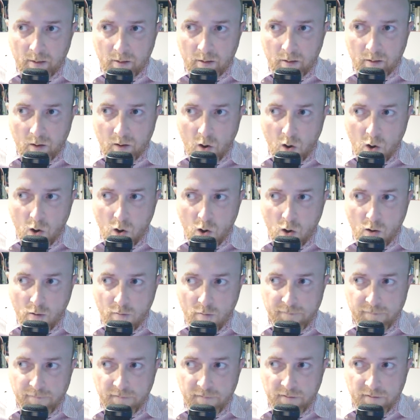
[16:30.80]

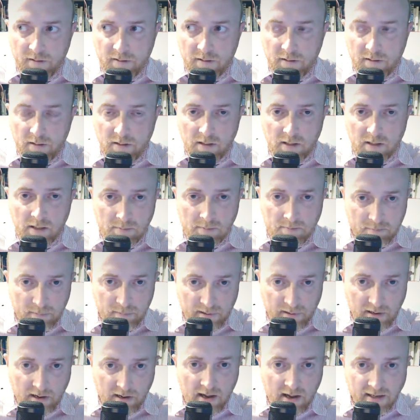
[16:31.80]
of
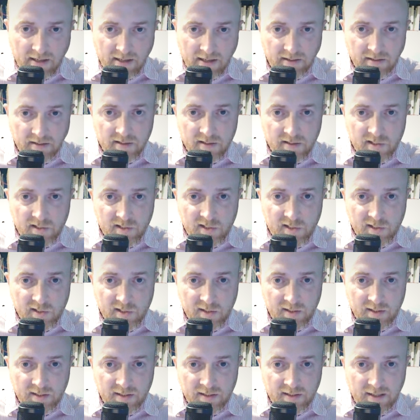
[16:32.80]
compliance
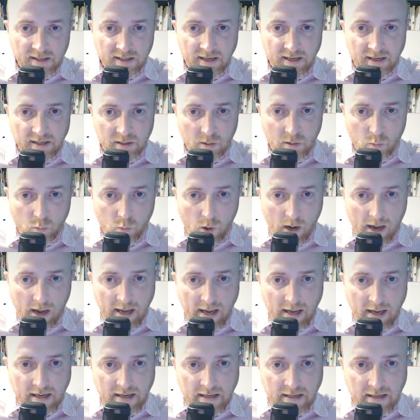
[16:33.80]
in a
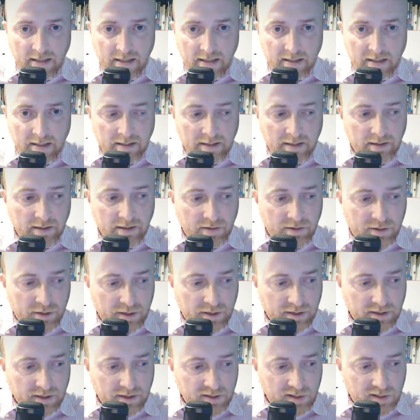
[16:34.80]
way
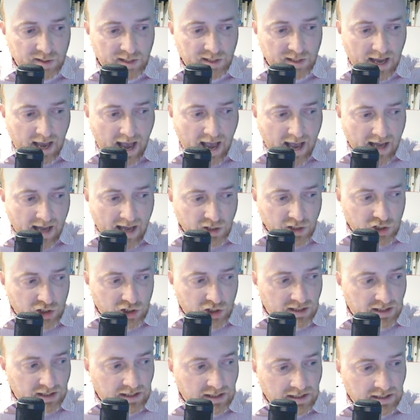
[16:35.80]
that
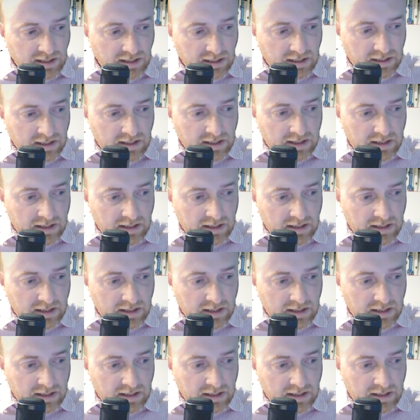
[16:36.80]
actually